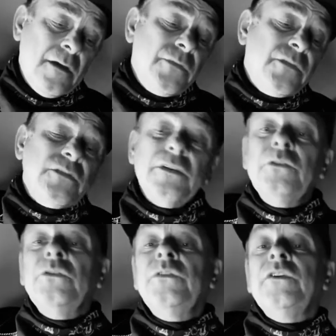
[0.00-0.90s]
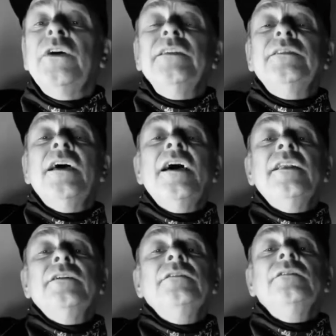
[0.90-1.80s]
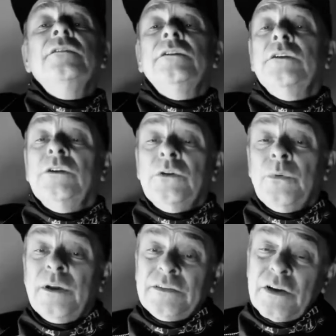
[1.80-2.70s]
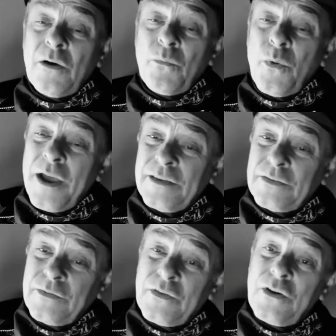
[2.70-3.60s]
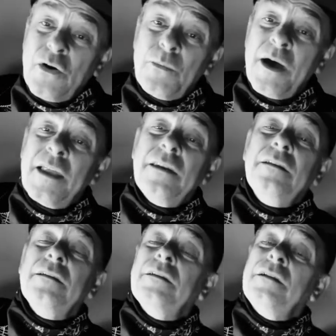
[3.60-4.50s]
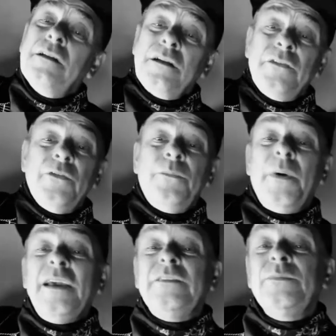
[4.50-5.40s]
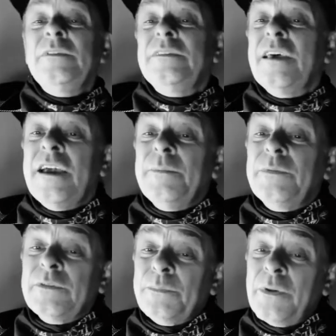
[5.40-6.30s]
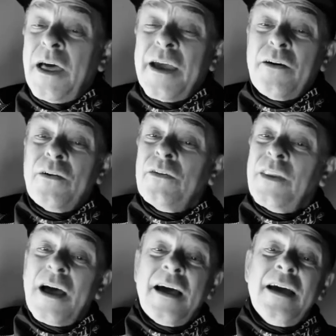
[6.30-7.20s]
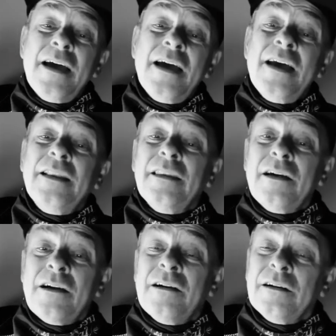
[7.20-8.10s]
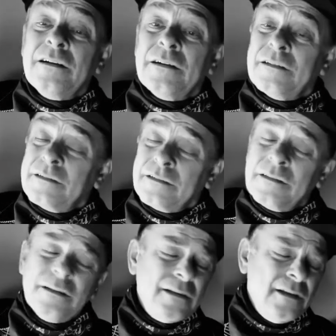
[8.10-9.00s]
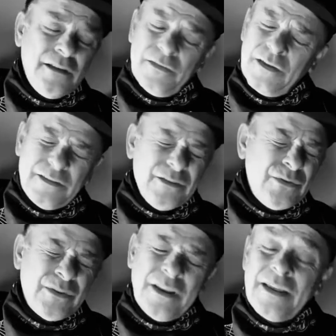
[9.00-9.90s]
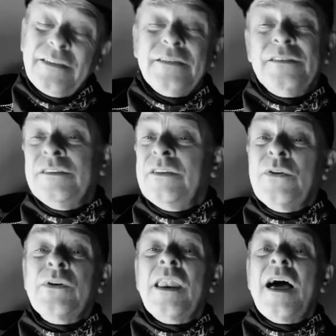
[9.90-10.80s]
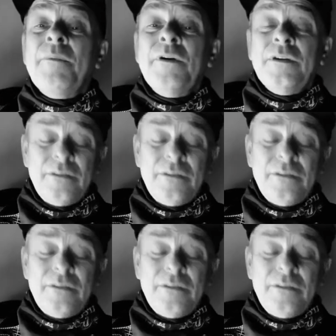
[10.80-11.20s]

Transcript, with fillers: the Silvercrest Diner, where Tom waits for no man, and the basement tapes play all night long. There's no glitz and no glamour,